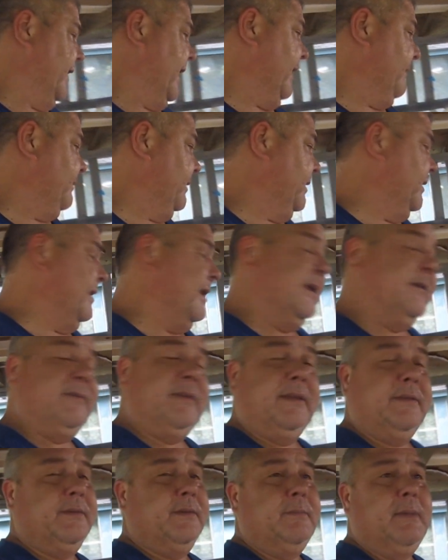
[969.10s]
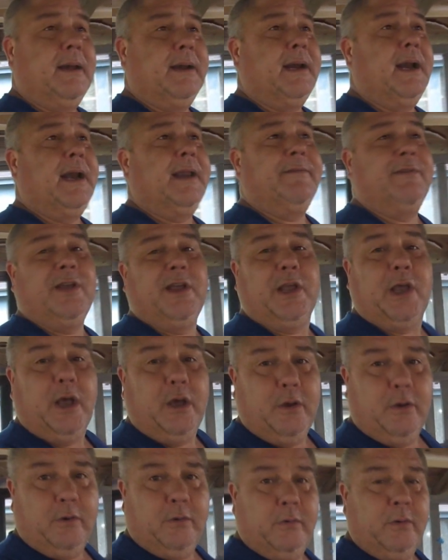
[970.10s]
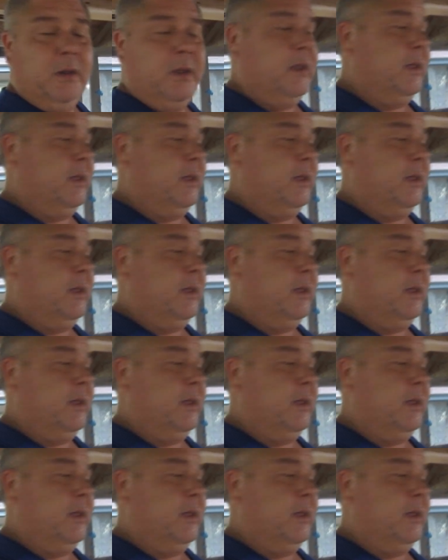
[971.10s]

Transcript: happening. He says he might not even go,